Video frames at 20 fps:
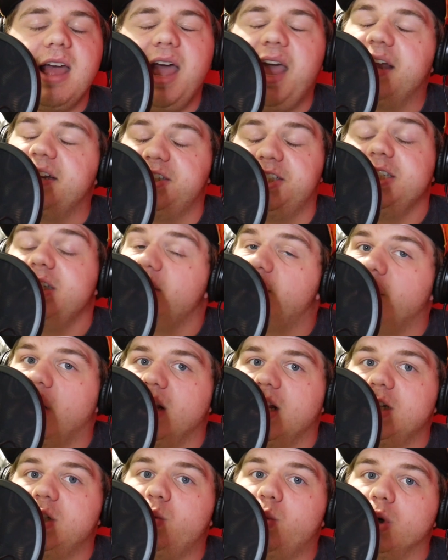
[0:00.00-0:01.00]
as these
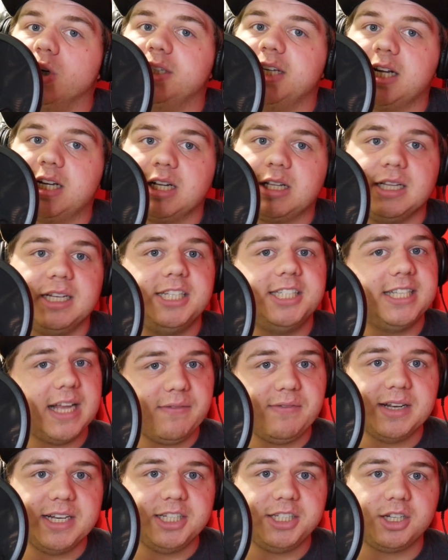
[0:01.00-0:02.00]
Daleks were technically
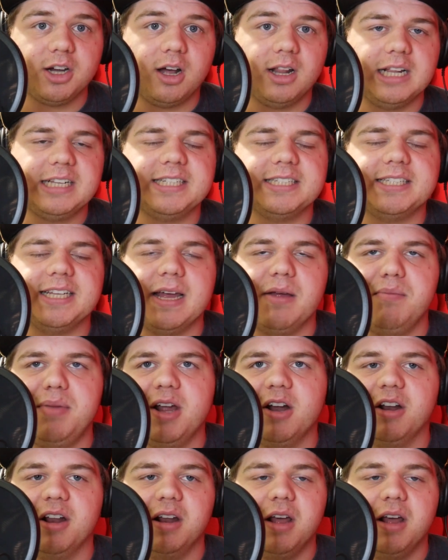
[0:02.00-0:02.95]
70s Daleks, as they appeared